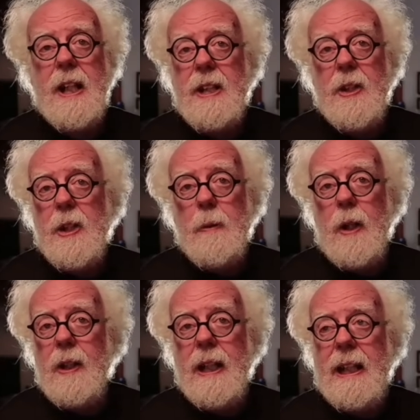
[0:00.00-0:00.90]
I don't know
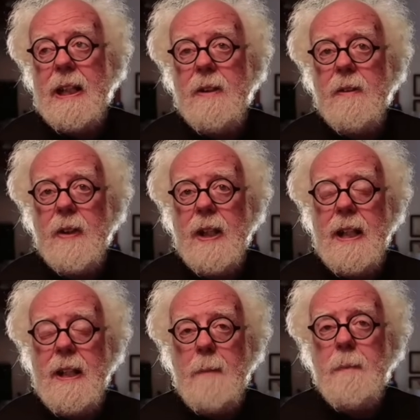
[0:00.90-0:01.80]
what a ley
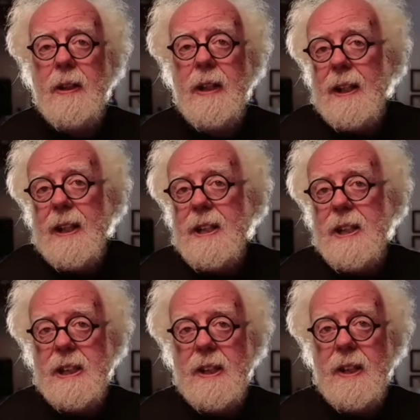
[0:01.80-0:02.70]
line. I mean, ley
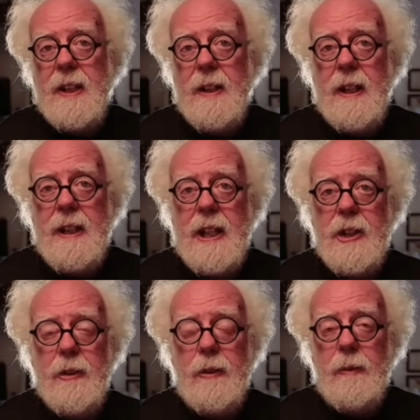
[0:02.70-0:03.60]
lines are a
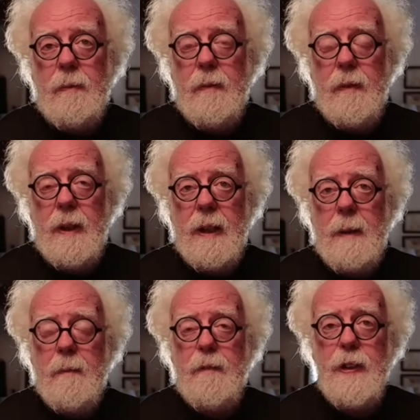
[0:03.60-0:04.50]
natural
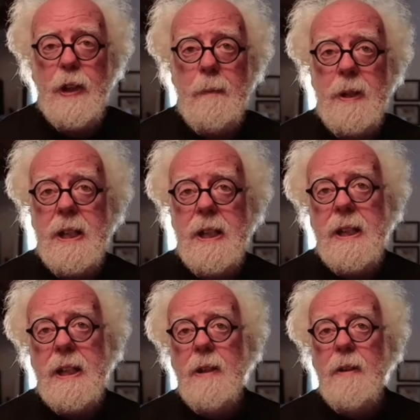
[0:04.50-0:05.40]
phenomenon,
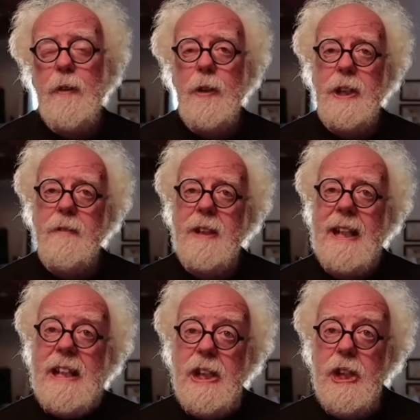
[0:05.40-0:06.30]
a force of
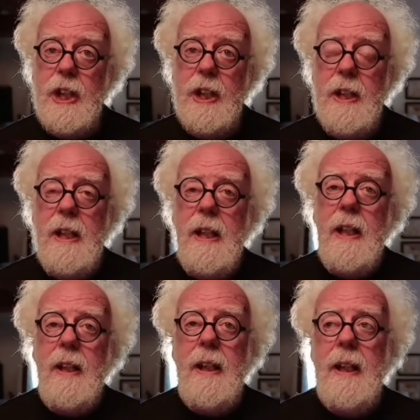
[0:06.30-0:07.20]
nature.
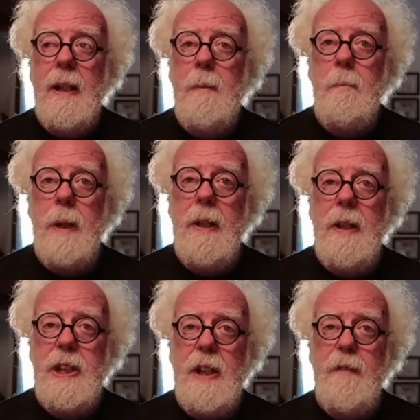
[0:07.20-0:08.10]
But
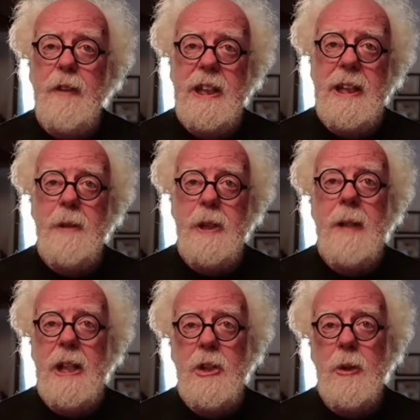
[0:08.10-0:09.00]
Suffolk seems
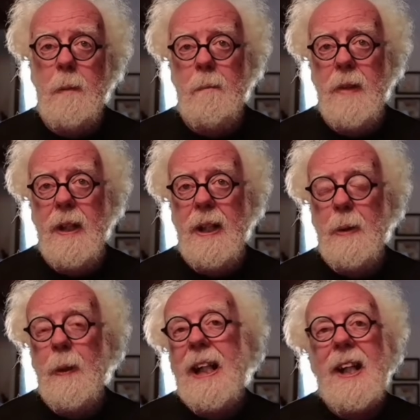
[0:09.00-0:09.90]
special. The
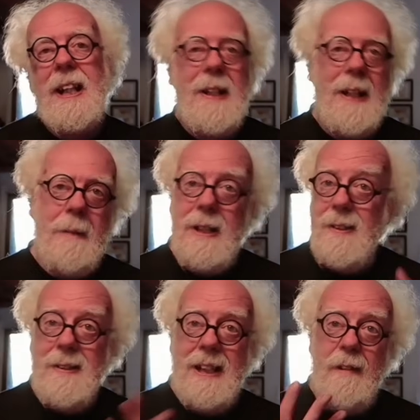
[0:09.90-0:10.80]
way I mean,
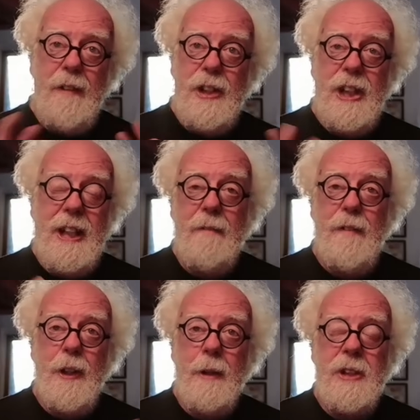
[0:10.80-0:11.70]
I kind of fudge it in
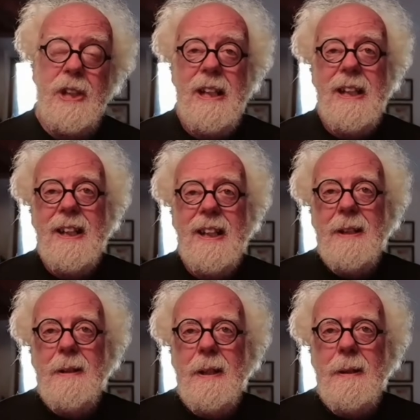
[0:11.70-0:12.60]
films.
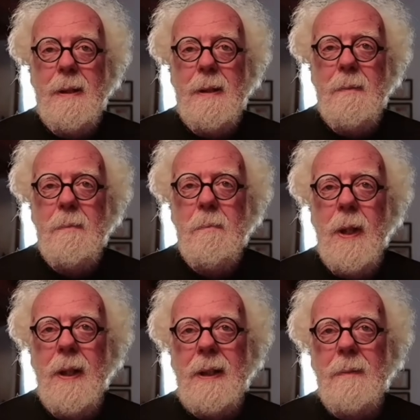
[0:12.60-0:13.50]

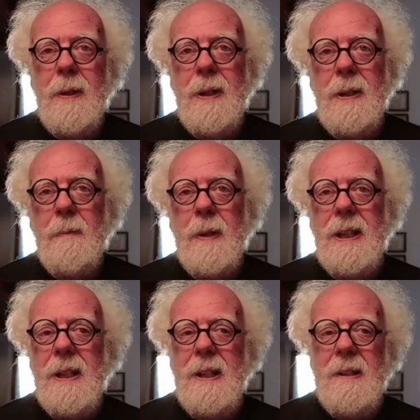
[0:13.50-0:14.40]
Mark, what
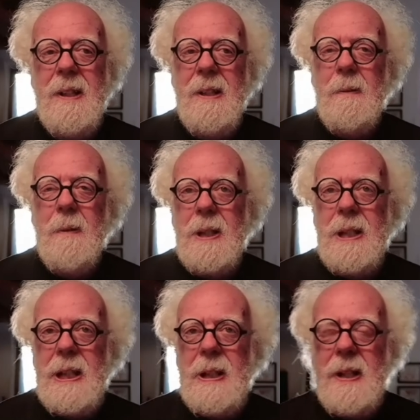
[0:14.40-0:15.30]
you, what
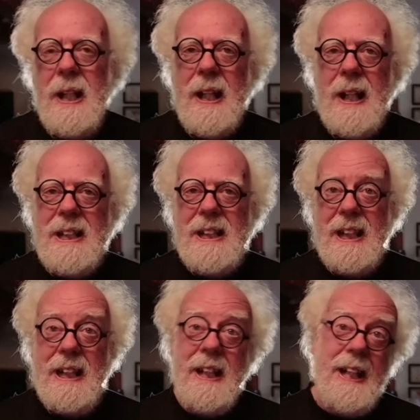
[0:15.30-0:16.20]
do you? I
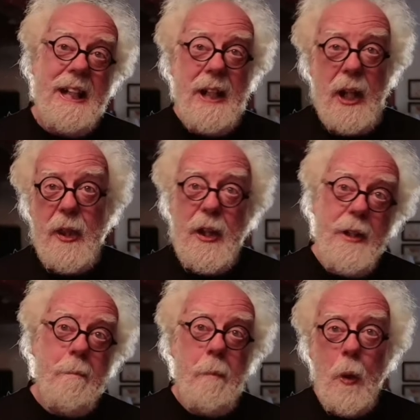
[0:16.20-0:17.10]
say in a
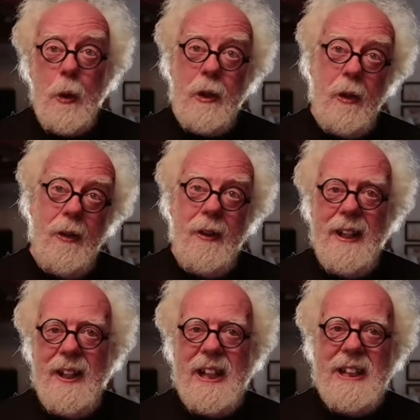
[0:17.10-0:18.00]
thin portal
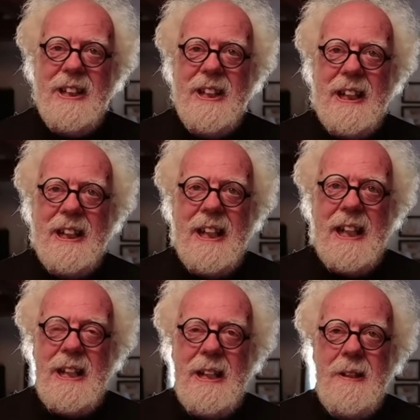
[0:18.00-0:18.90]
and things like that.
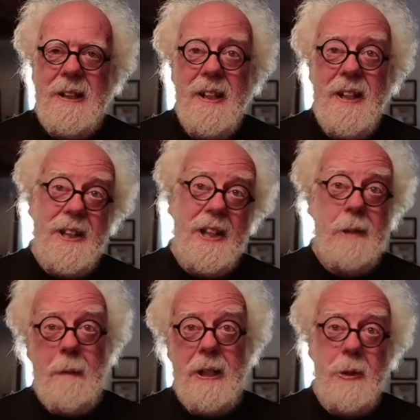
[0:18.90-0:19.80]
It's a
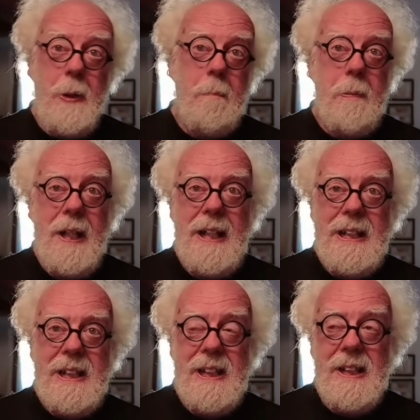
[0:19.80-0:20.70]
special
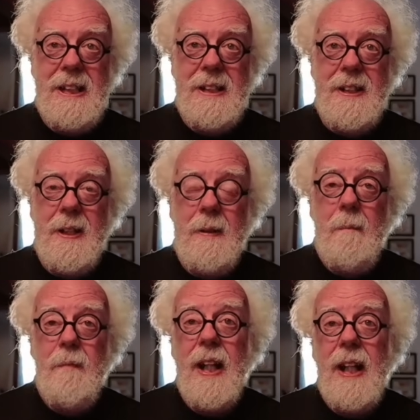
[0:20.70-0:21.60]
place. I don't know.
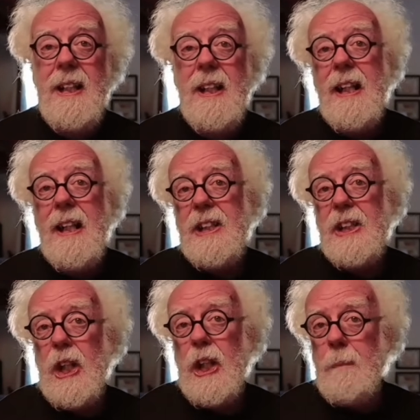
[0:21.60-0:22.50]
It's
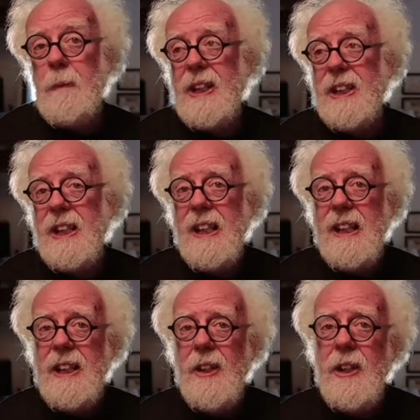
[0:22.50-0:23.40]
hard because
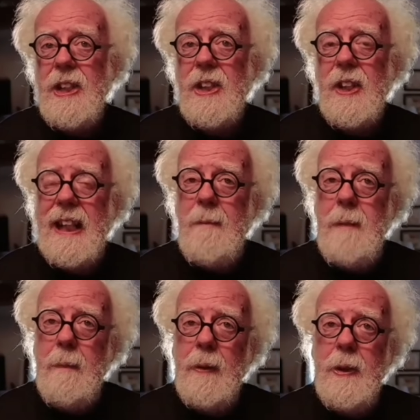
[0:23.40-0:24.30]
you start getting
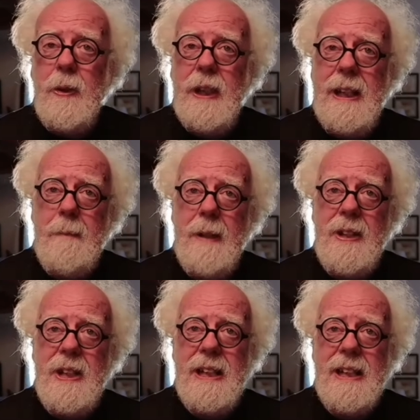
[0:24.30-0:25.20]
people talking
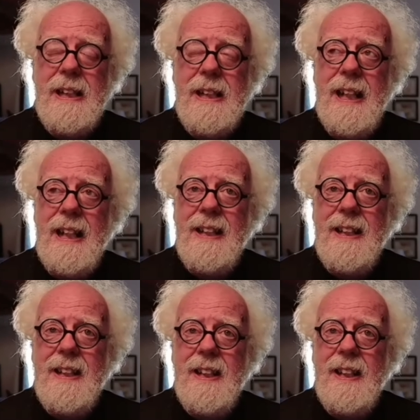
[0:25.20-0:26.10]
about it,
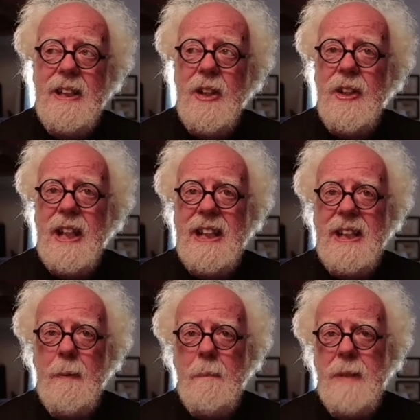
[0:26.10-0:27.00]
and they
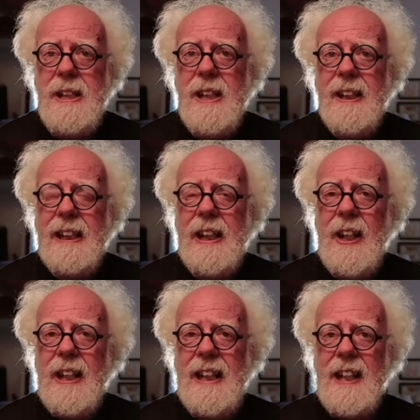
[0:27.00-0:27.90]
immediately
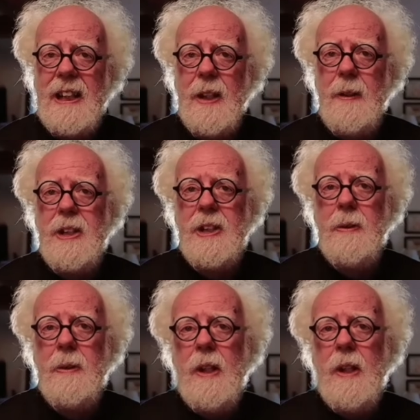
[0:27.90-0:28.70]
go into